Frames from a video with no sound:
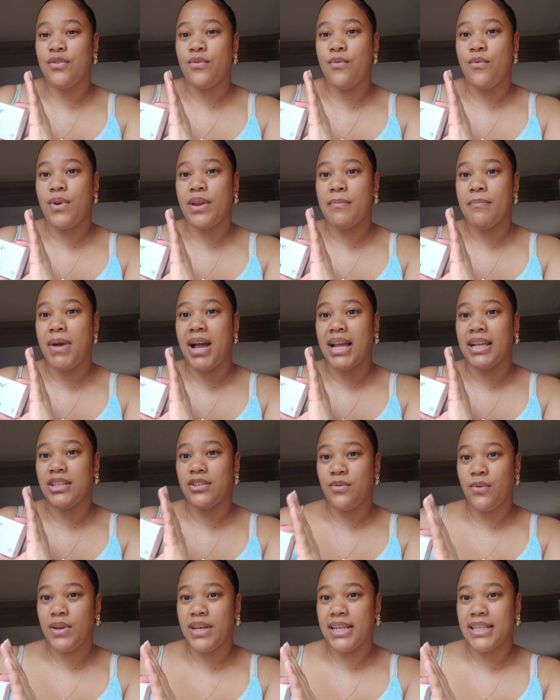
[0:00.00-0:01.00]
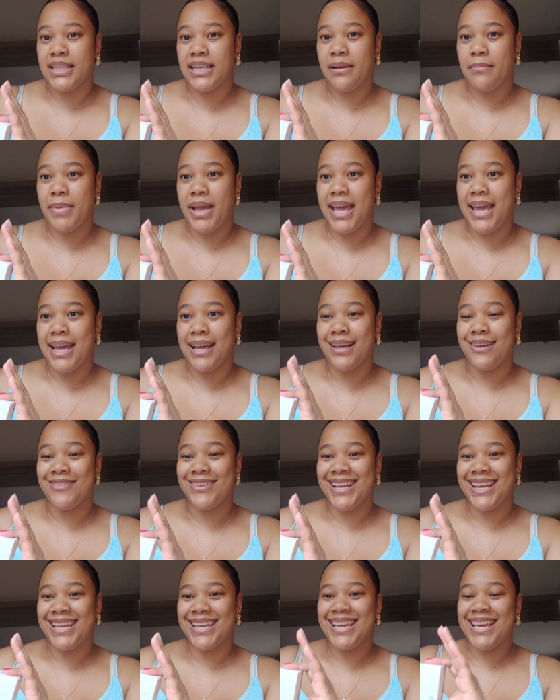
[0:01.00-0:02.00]
or in my toiletry bag
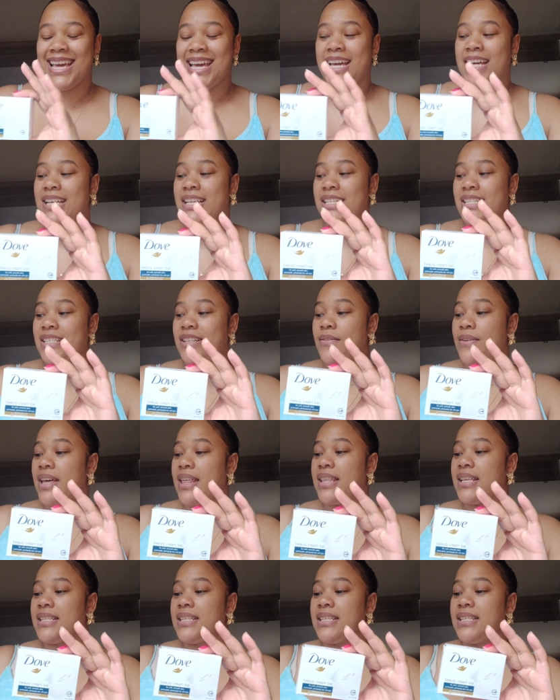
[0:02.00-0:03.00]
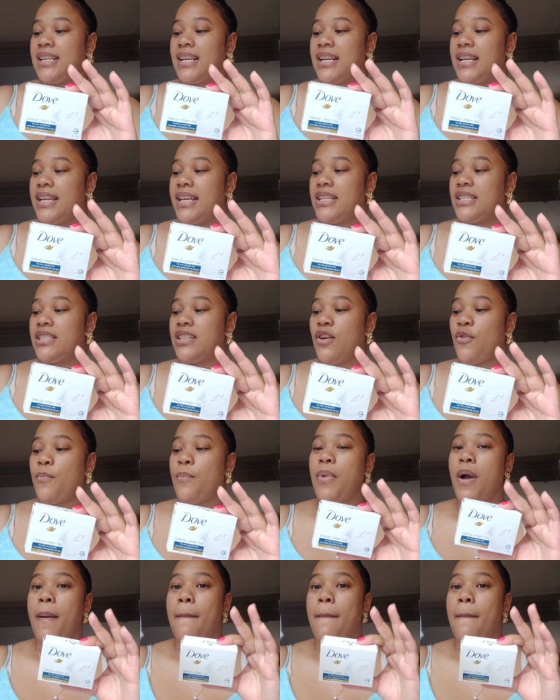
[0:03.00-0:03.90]
okay so yeah this is a click soap